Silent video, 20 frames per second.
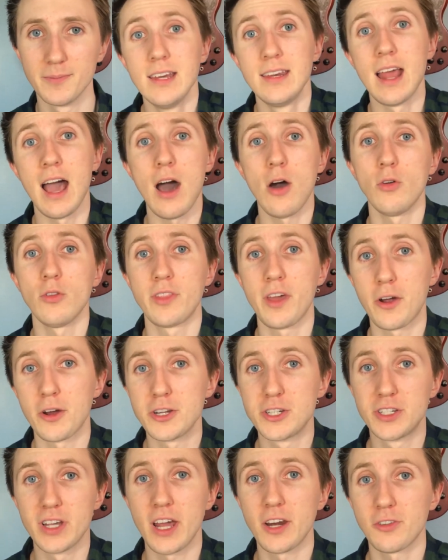Now, there are
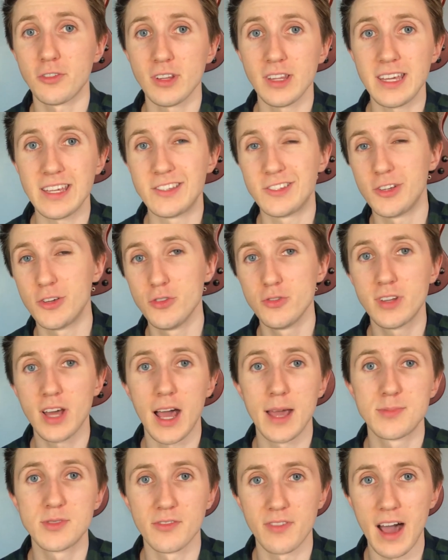generally two
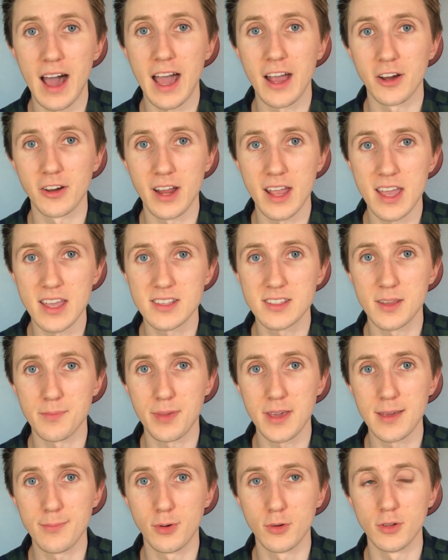types of IRAs that
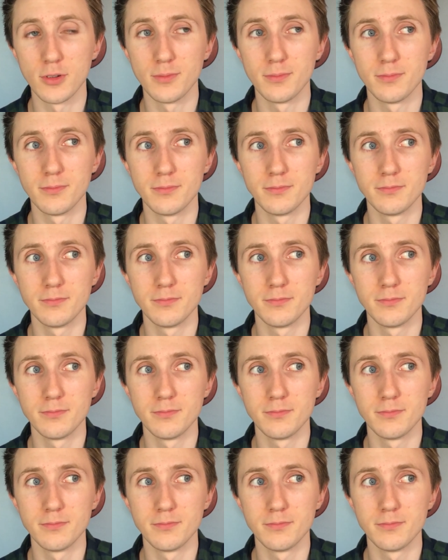people